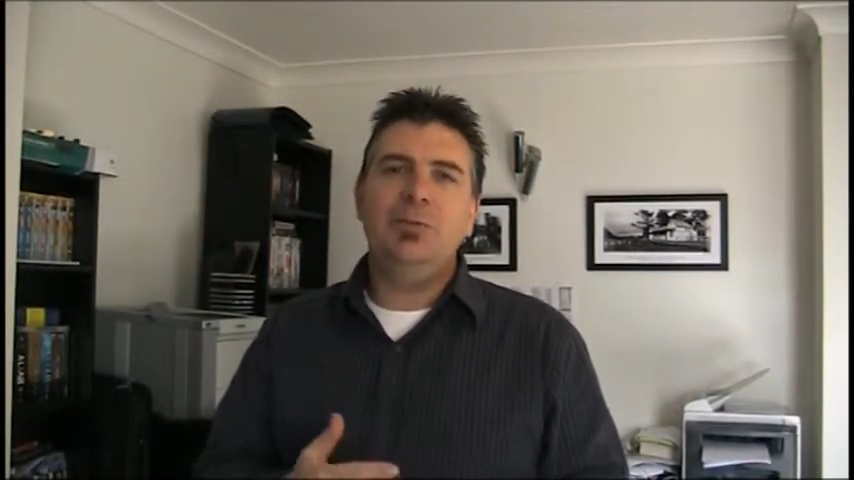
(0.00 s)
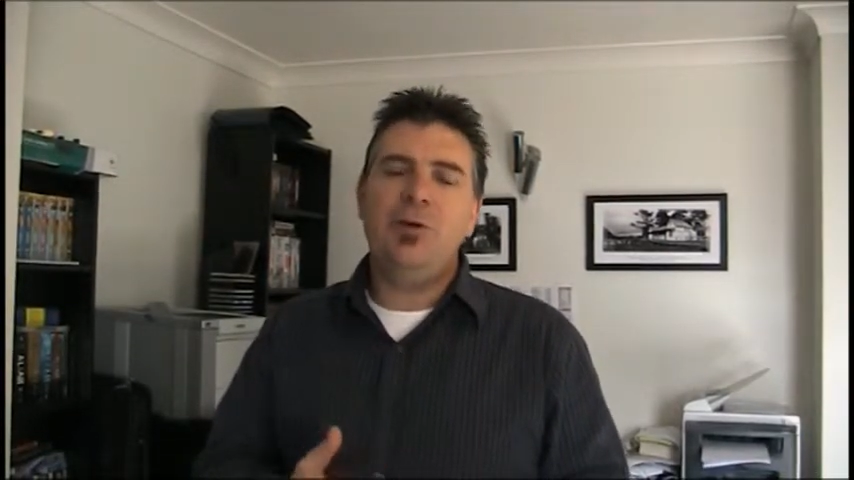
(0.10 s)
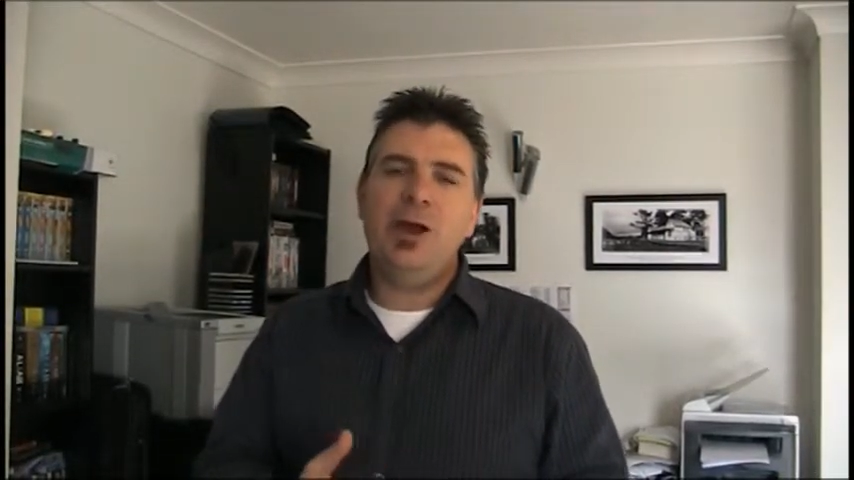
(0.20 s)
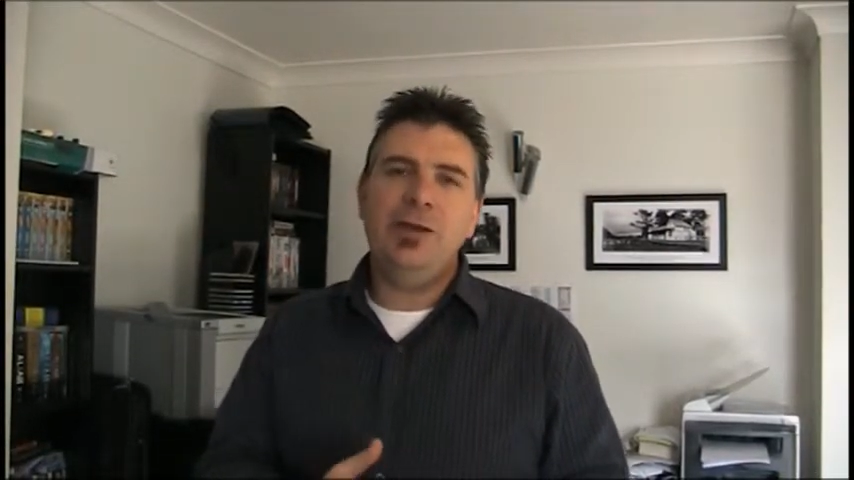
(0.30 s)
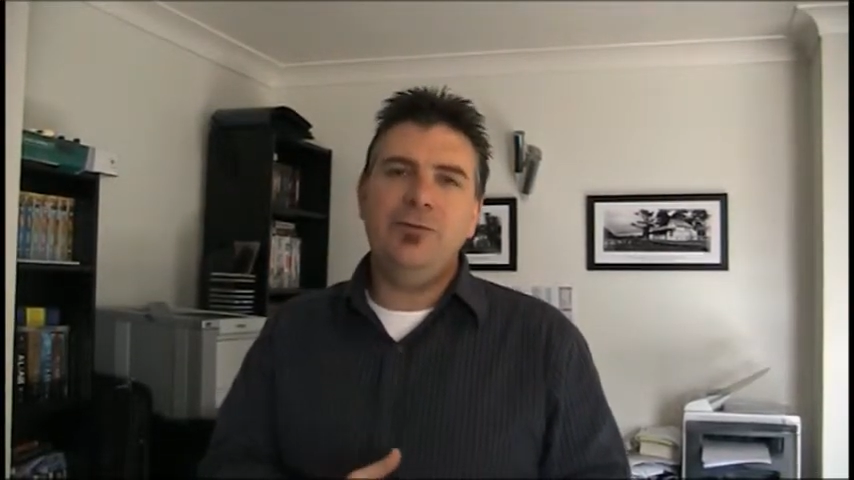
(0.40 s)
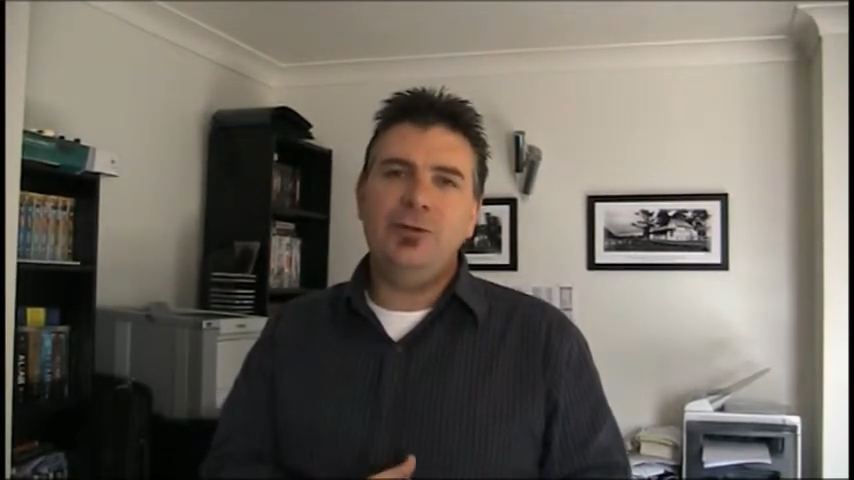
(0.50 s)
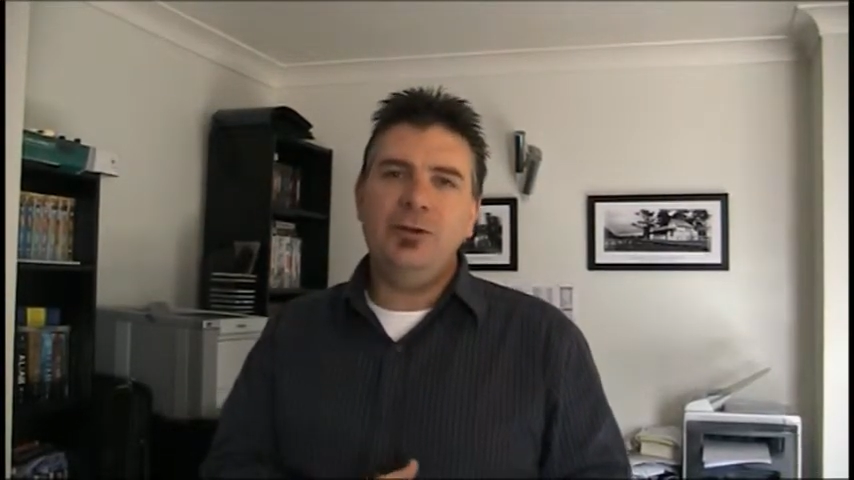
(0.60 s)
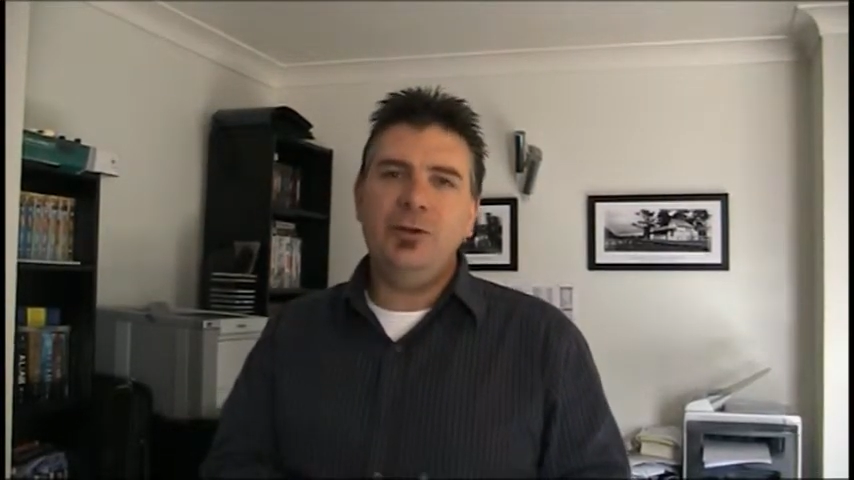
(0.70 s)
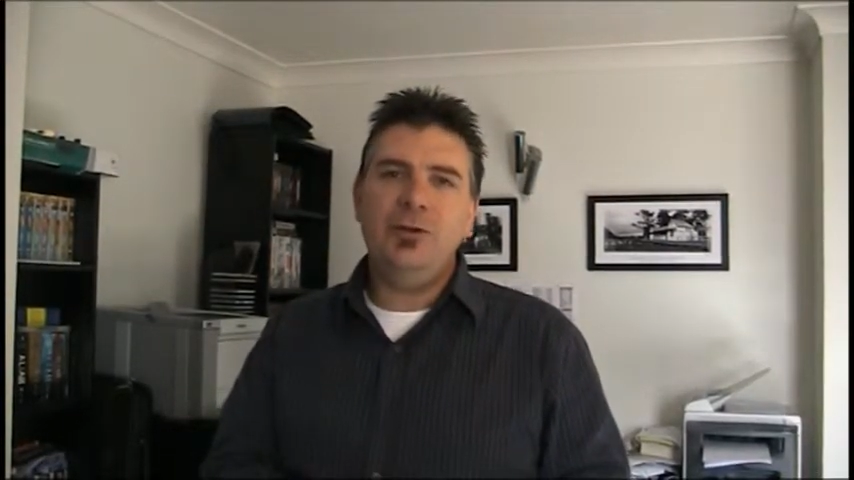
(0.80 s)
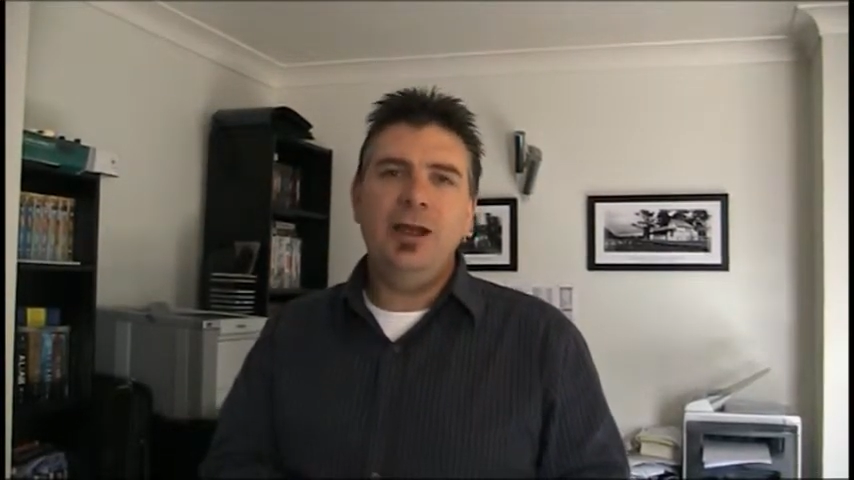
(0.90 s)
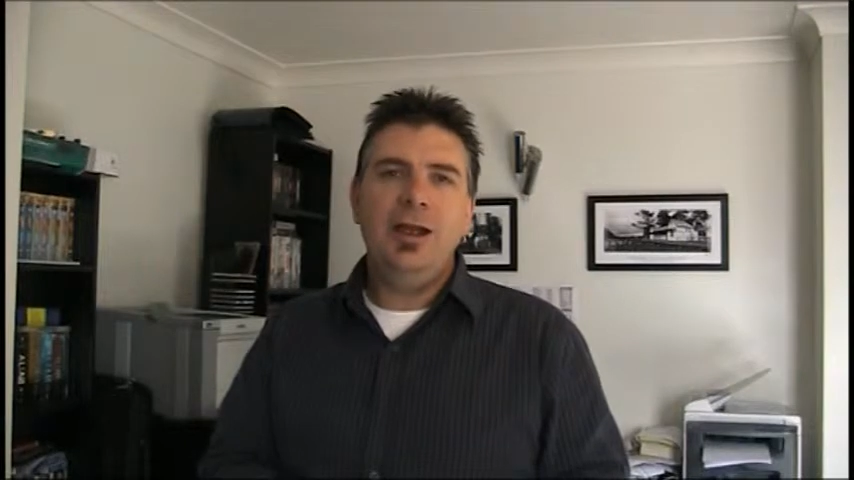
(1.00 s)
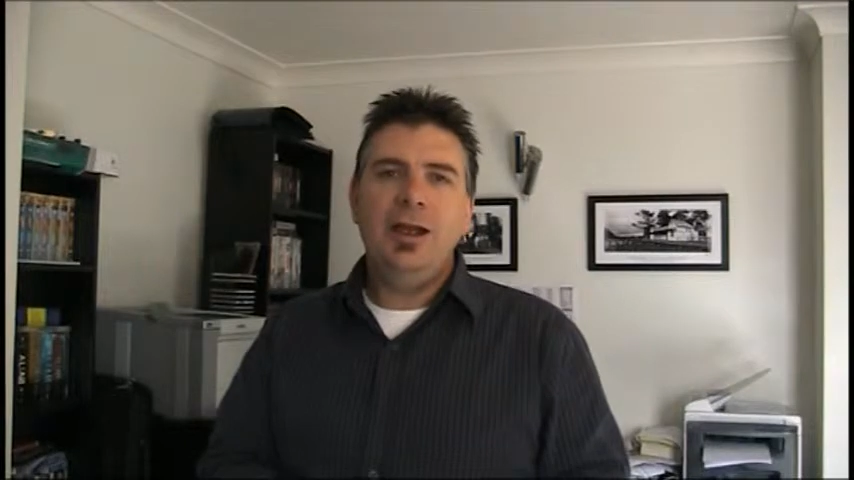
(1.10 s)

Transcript: praying for you